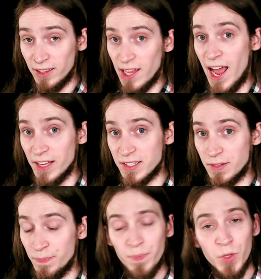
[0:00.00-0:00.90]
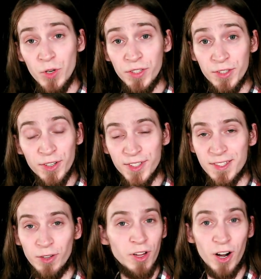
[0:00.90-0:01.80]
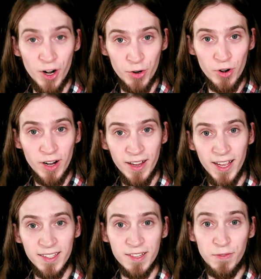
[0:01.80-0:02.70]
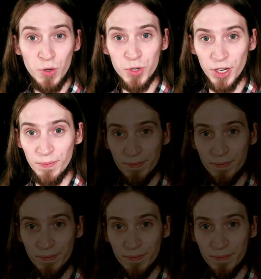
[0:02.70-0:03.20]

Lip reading: last, you need to install Ardour and Zyn-Fusion.